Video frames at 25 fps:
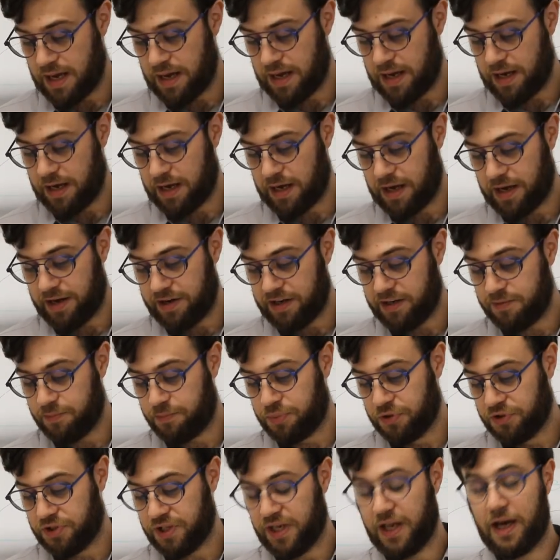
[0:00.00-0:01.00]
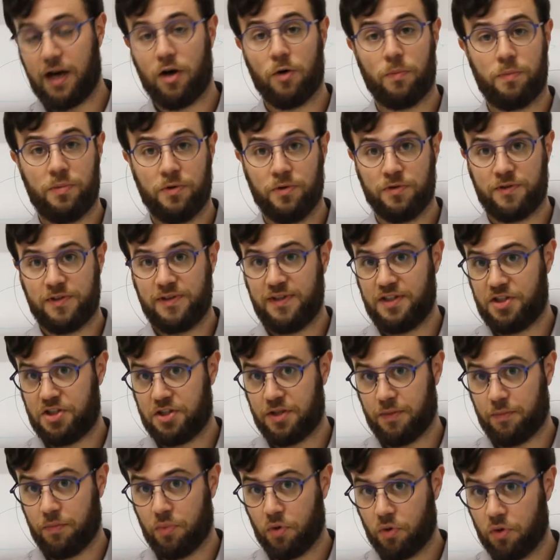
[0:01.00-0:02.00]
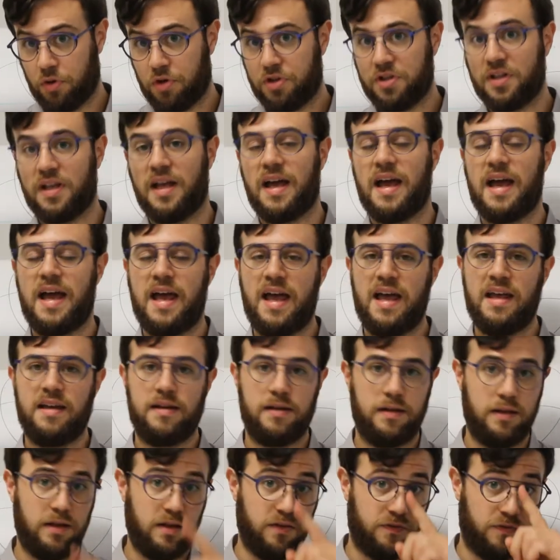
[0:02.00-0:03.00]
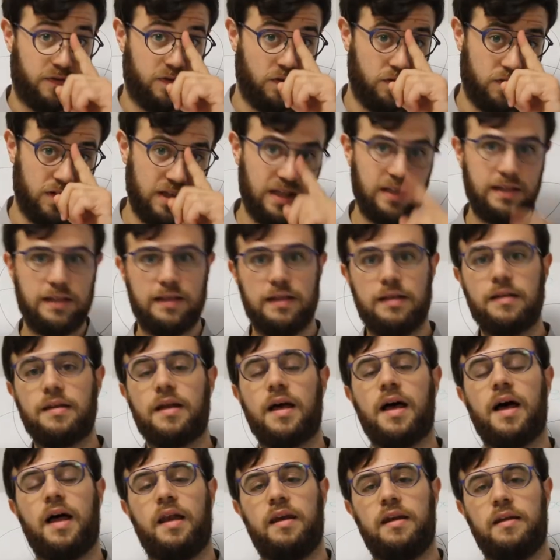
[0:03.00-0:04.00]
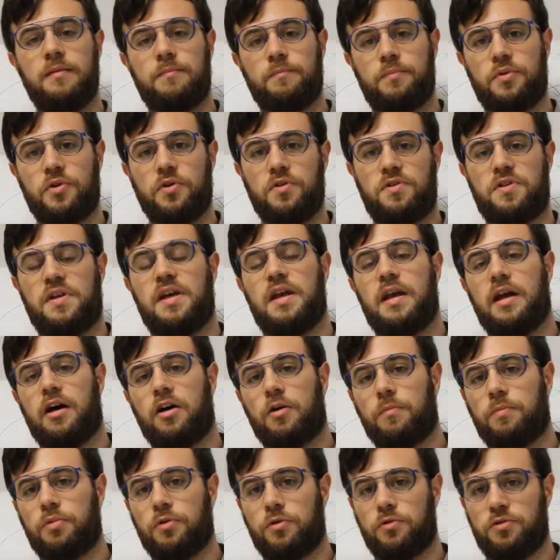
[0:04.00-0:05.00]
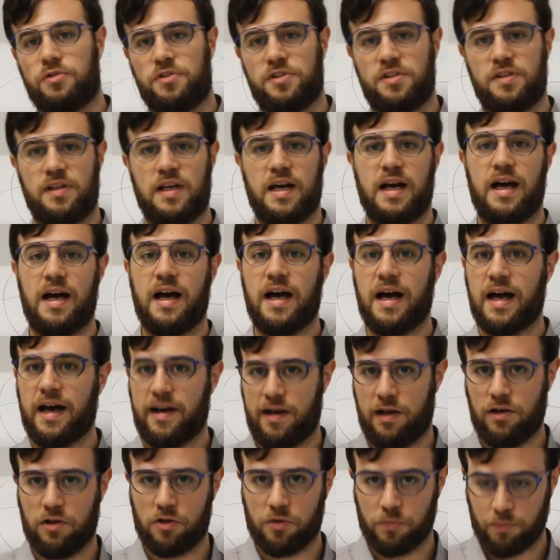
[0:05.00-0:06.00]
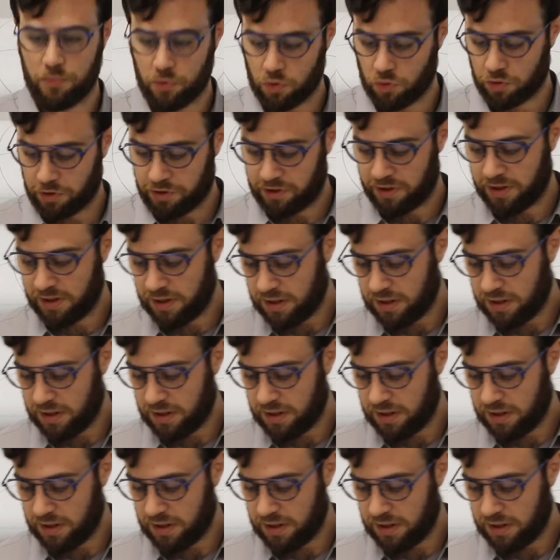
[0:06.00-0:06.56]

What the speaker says: and an input and output digital board, and if you need it, an input and output analog board.